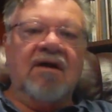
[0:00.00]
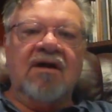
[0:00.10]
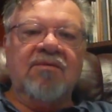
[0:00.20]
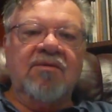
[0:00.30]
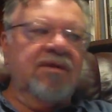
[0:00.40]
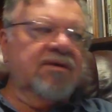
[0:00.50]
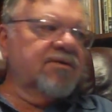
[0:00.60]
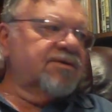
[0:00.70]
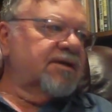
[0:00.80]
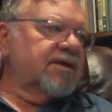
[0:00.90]

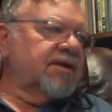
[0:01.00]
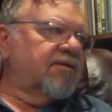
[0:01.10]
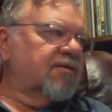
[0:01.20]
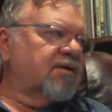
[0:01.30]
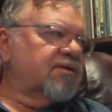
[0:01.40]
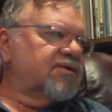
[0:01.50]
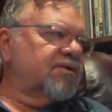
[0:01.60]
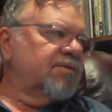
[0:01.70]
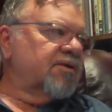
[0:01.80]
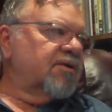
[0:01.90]
automobiles and other
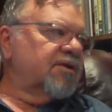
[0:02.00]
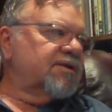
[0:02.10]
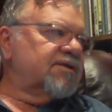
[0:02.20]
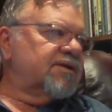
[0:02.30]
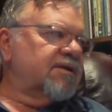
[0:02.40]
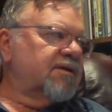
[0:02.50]
consumer goods.